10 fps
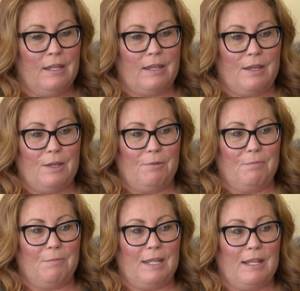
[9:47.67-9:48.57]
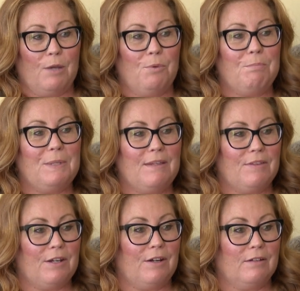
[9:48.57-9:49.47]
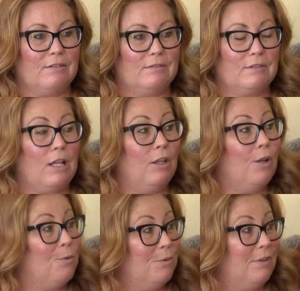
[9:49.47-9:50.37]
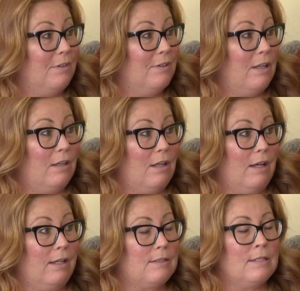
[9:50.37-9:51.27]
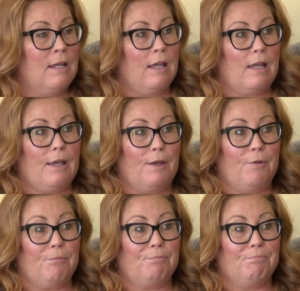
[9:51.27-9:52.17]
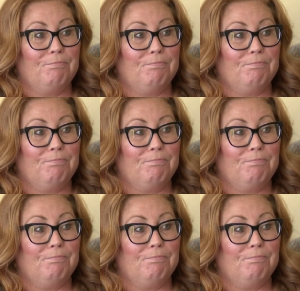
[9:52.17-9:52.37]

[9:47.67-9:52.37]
um, and I would be there alone a lot. Um,